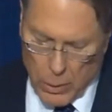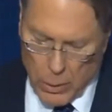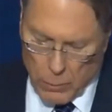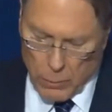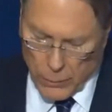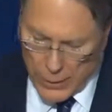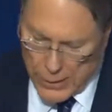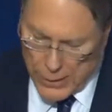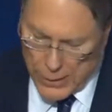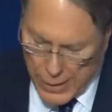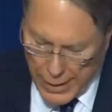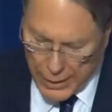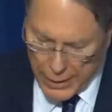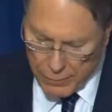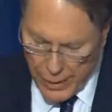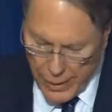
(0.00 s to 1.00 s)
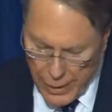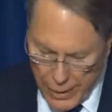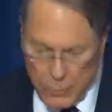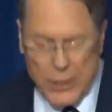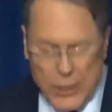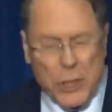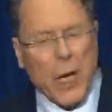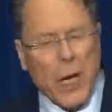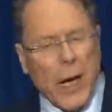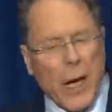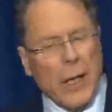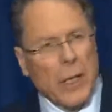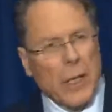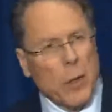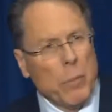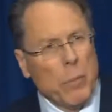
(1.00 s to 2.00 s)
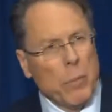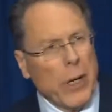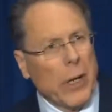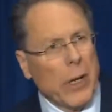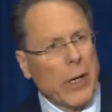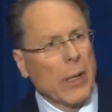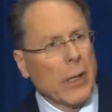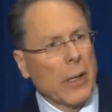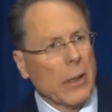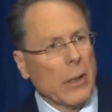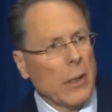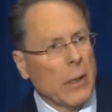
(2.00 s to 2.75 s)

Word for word: for the sake of every child in America.